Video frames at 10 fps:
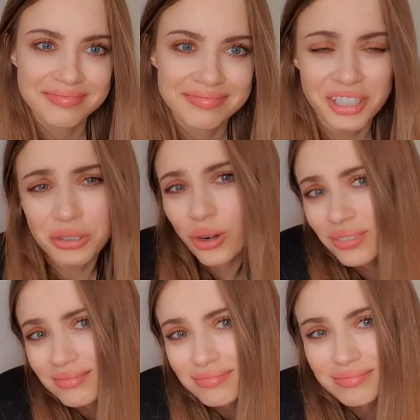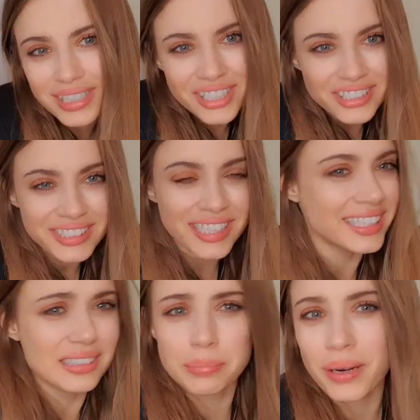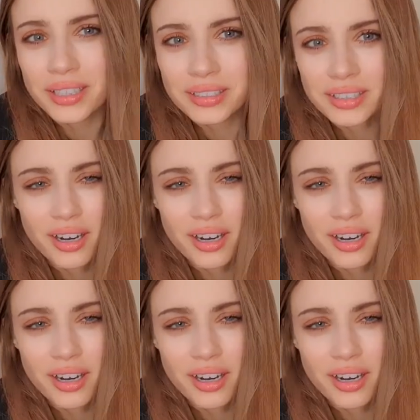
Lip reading: No, you don't, because it's part